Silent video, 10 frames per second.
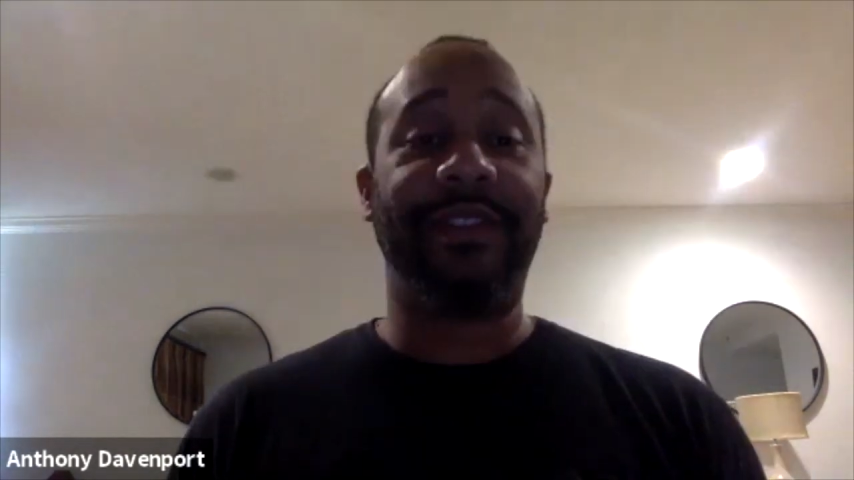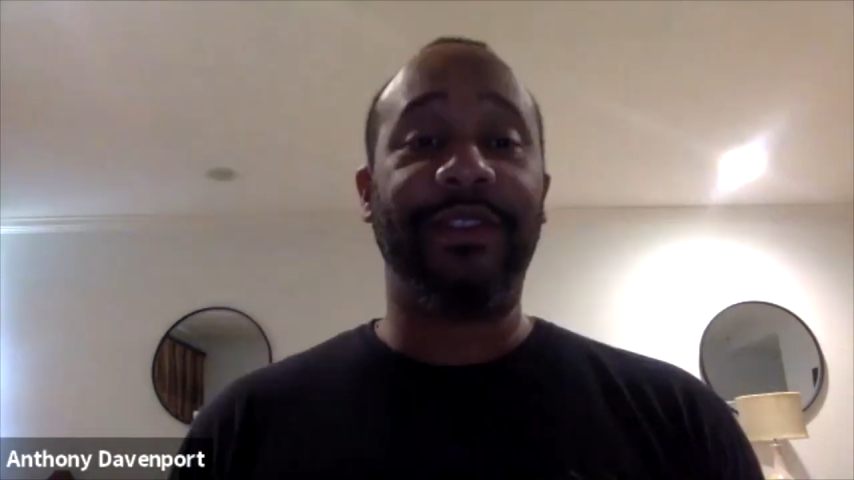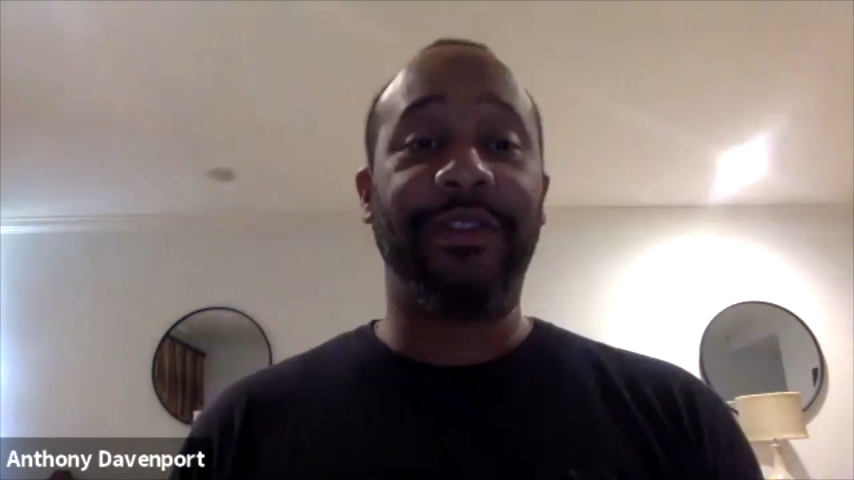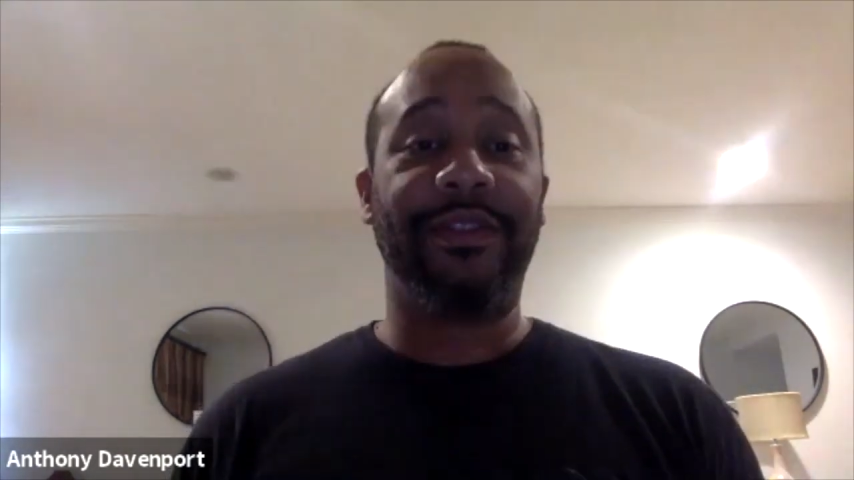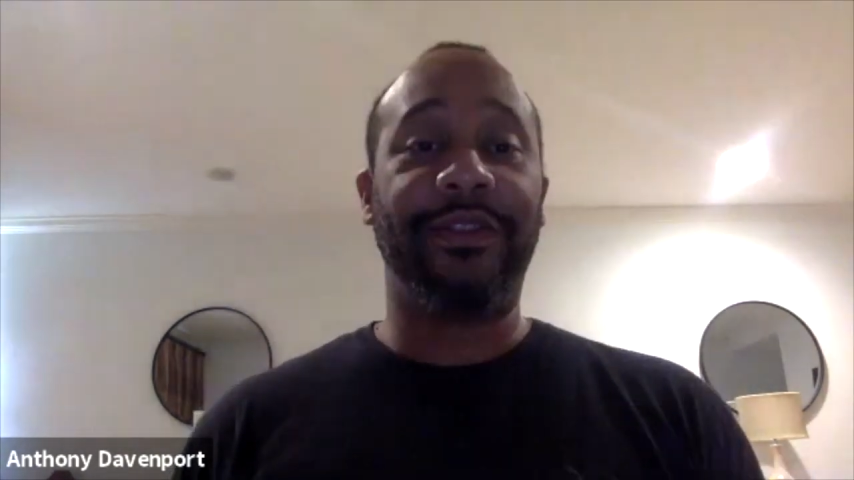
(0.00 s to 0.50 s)
to
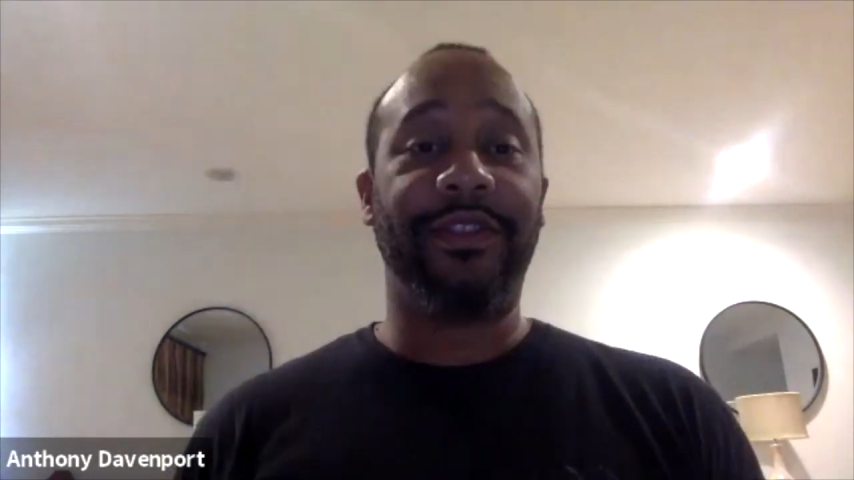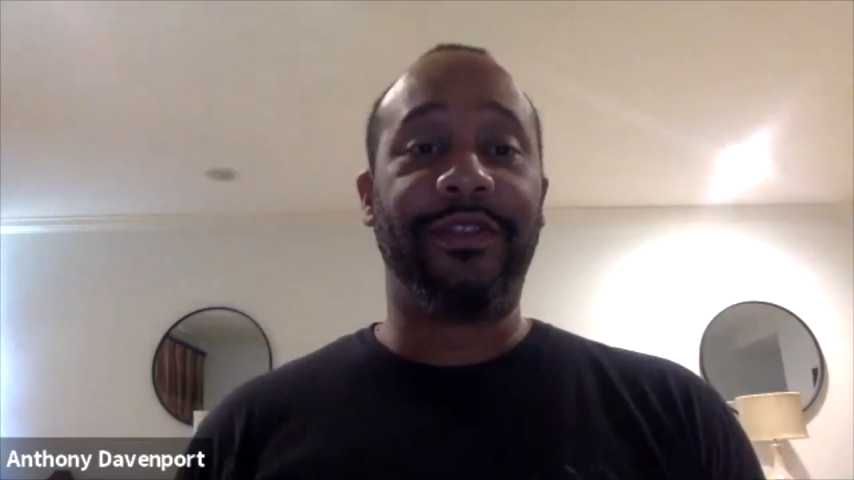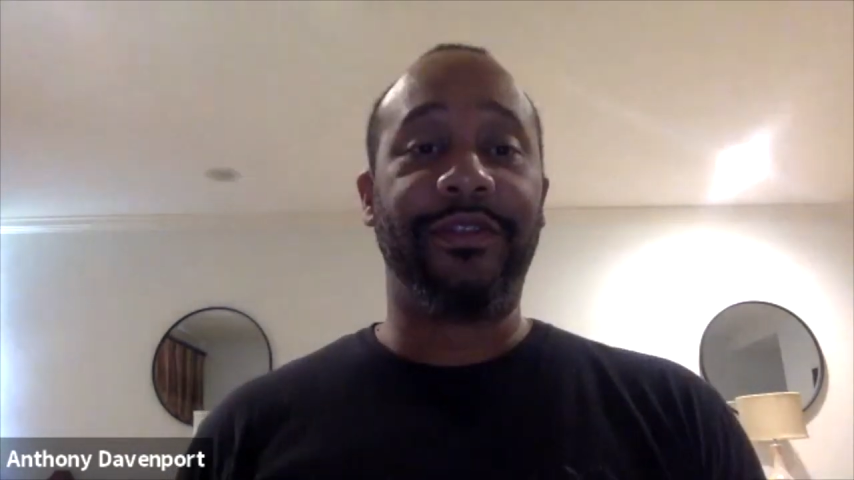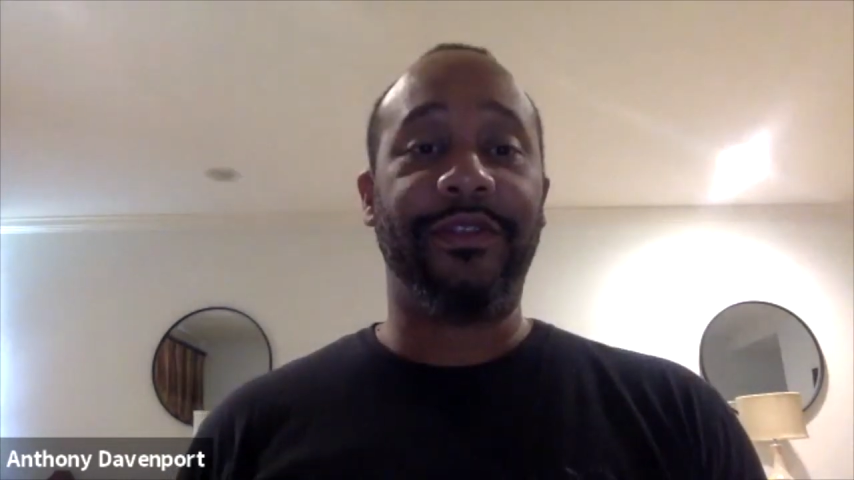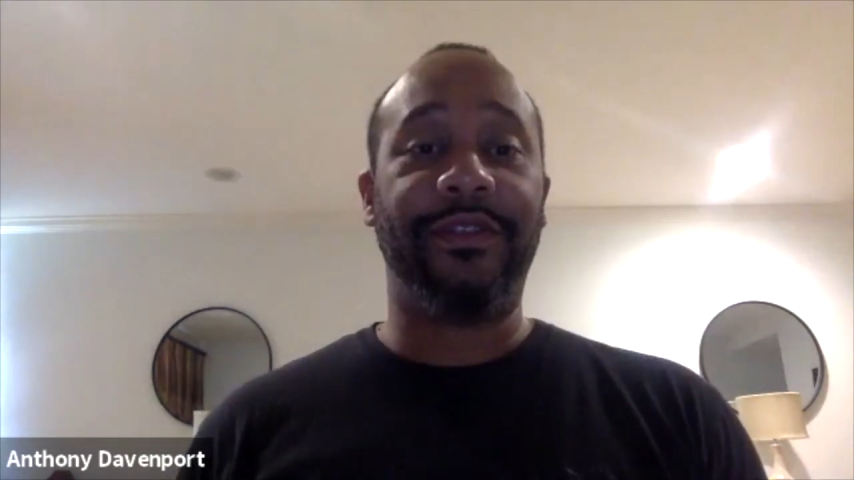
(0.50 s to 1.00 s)
your
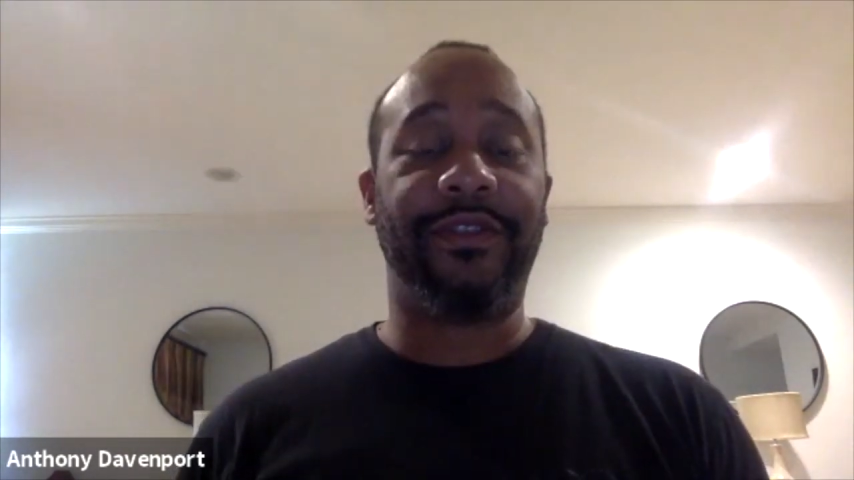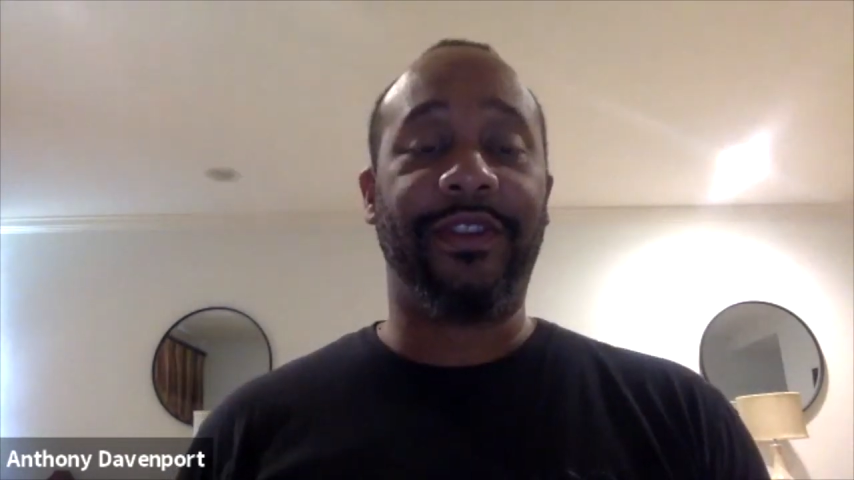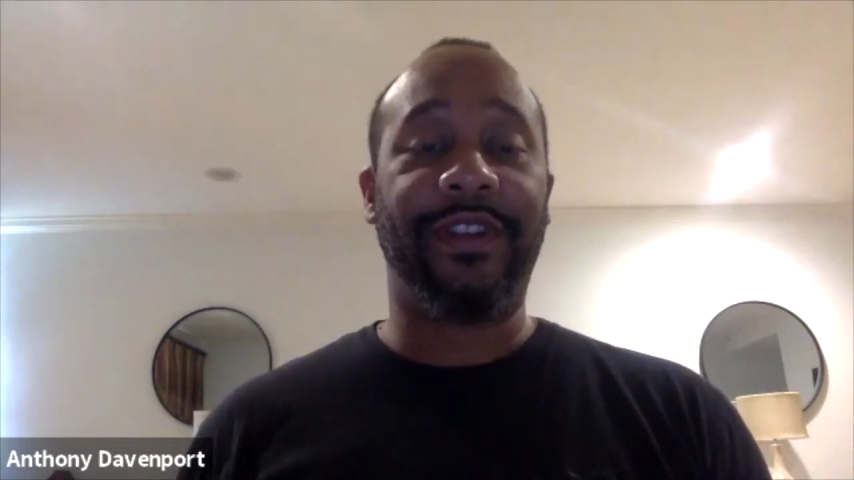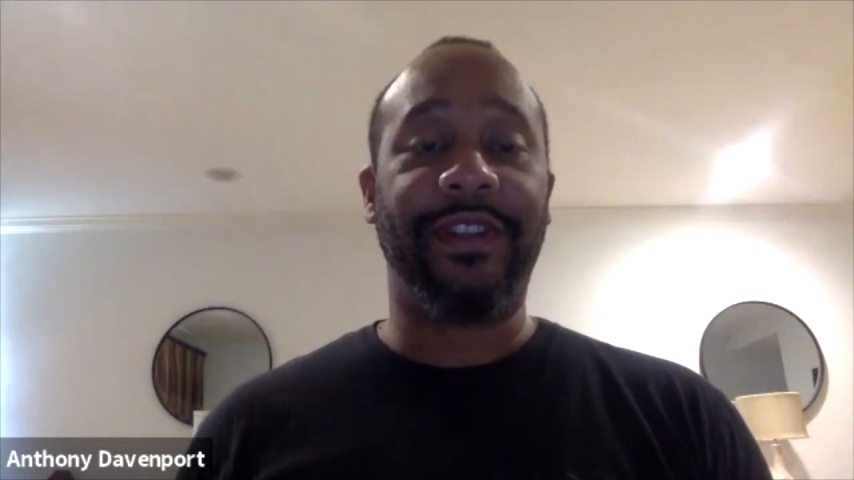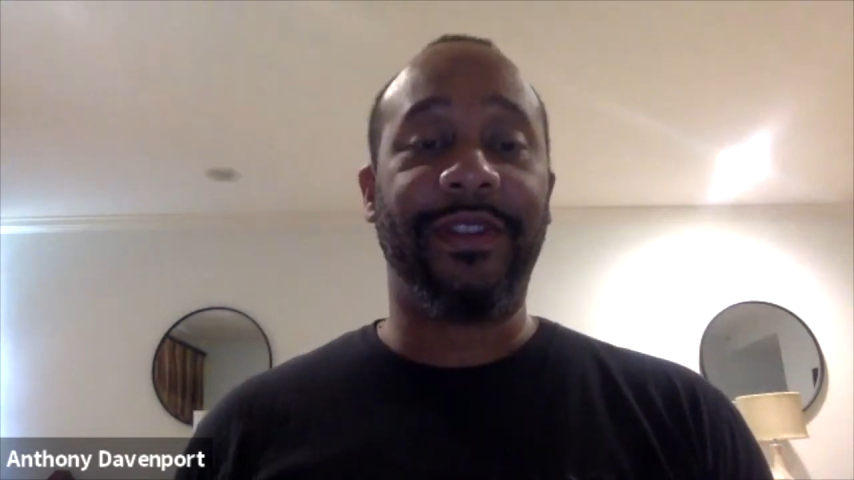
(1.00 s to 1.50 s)
crew and your
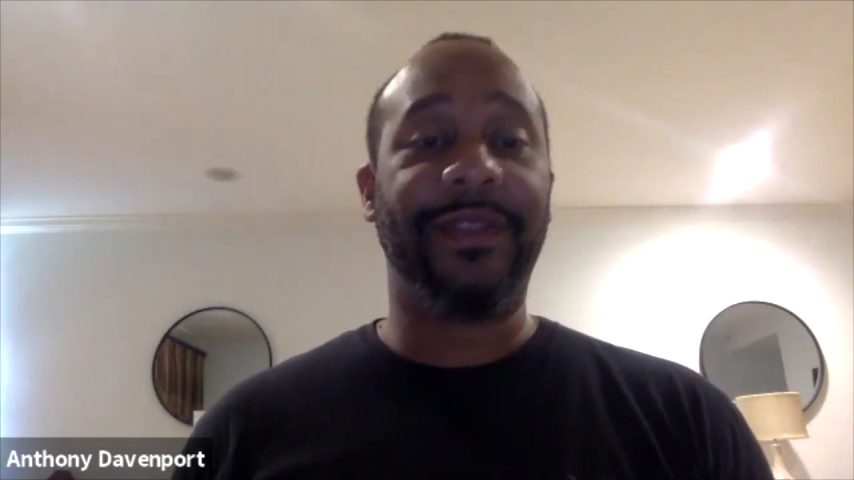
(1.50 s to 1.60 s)
audience.